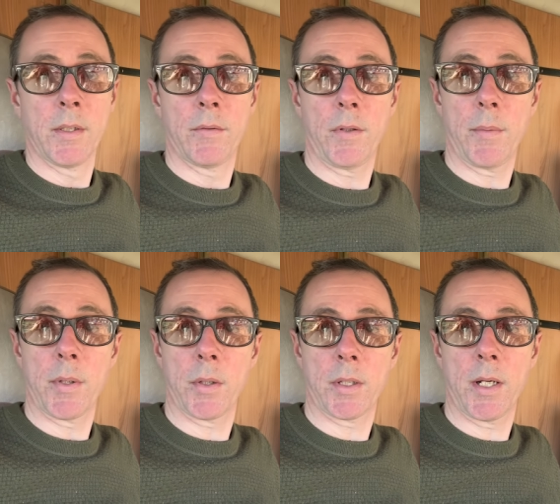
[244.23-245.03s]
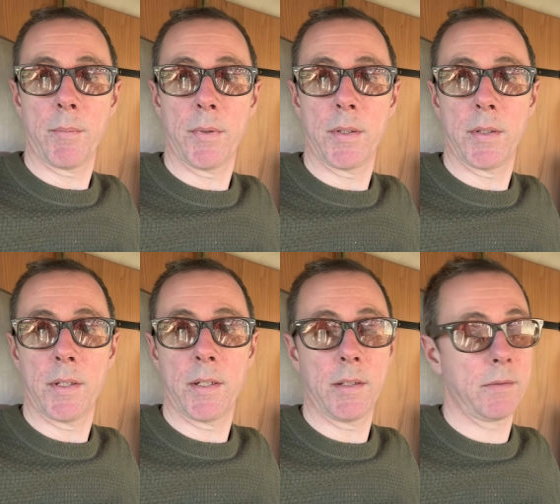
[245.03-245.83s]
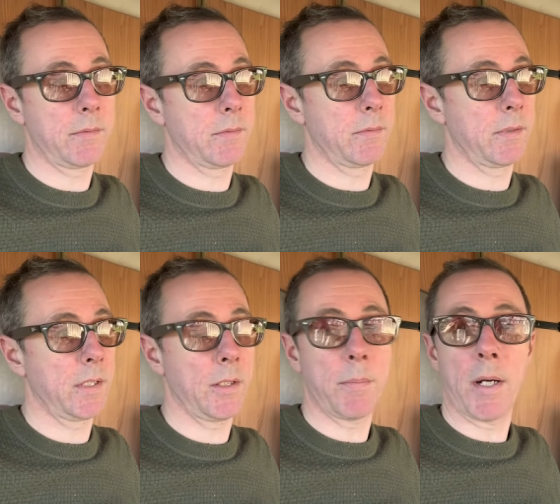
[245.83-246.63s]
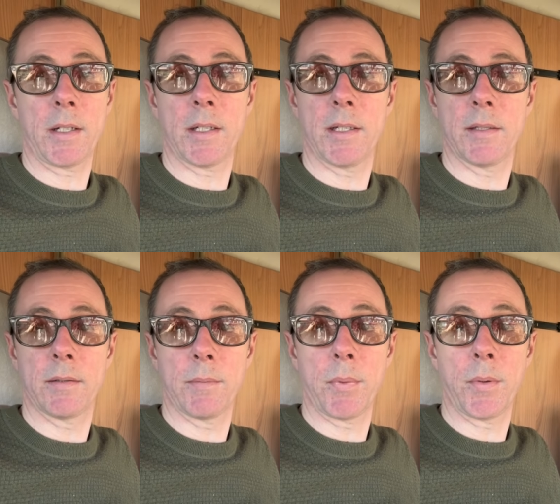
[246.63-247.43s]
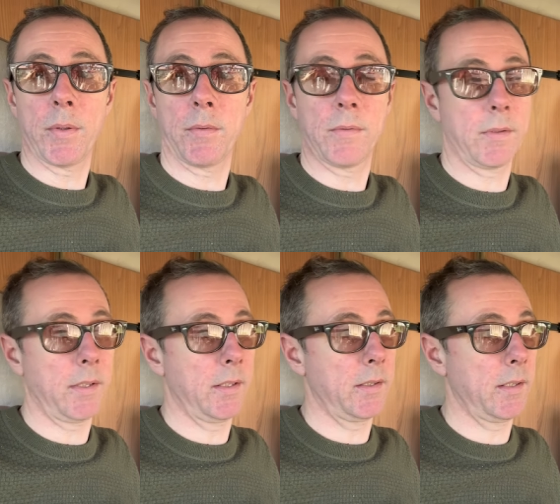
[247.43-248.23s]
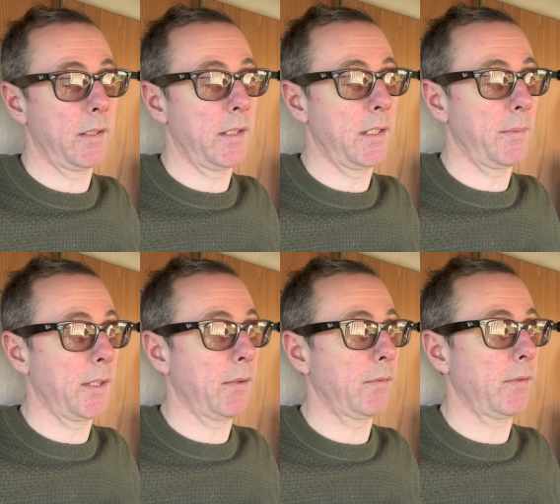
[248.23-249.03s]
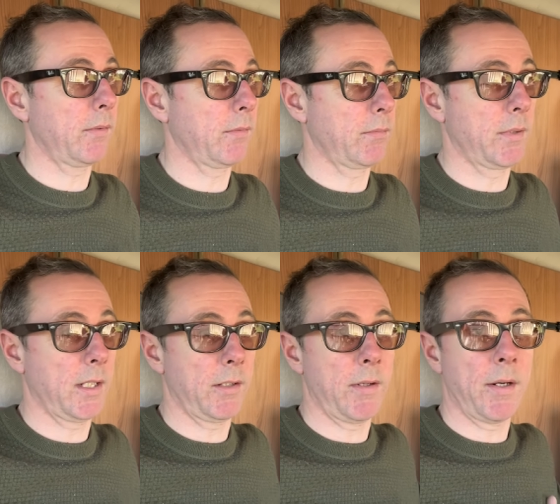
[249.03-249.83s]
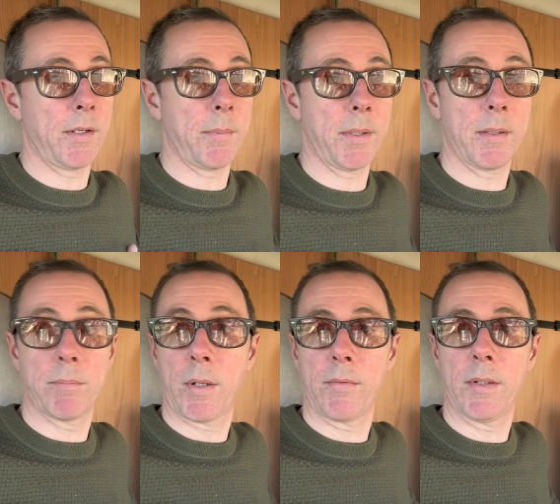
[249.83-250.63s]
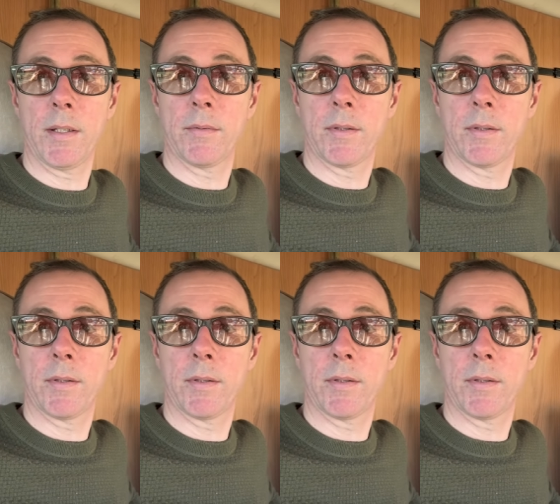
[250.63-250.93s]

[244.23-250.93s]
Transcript: So I'll be hooking up with uh, Neil Buckley and the boys and uh, anyone else that's kicking around up here presently.